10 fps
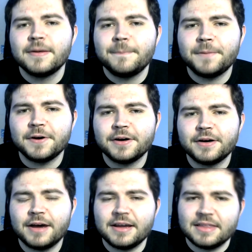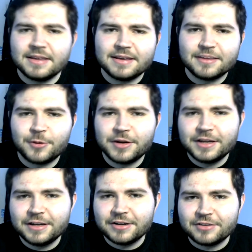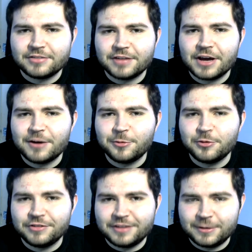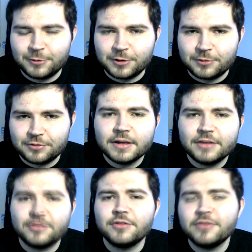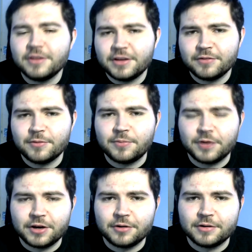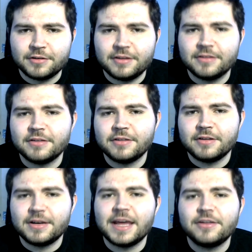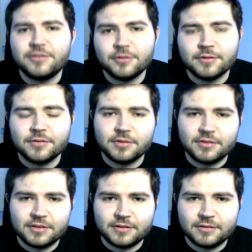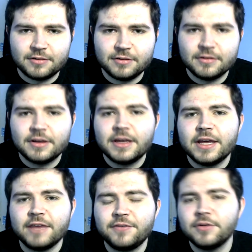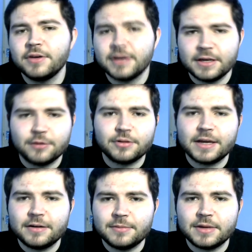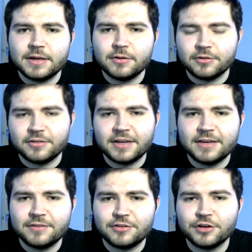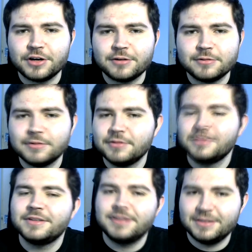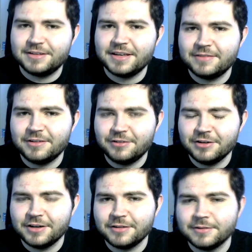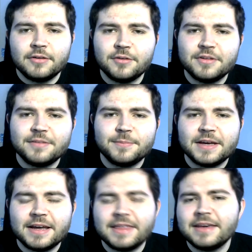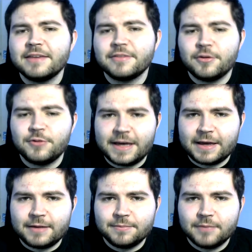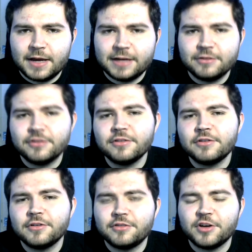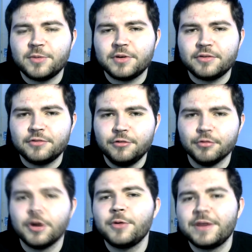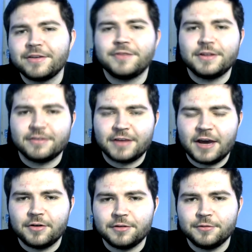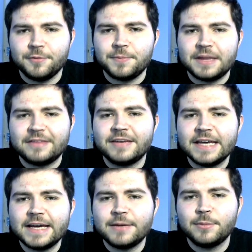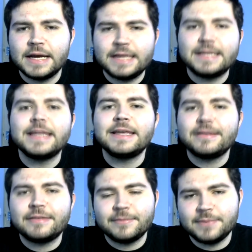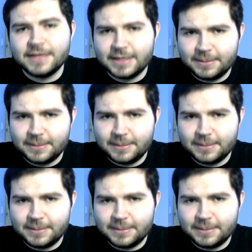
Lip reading: But I think it's quite a nice Star Wars-y quote. It shows the different priorities and the nature of the Resistance. If you can kill the enemy or save a child, you save the child. So this bit, I think it's okay. And it does a good job of growing Finn's character a bit to get him where he needs to be in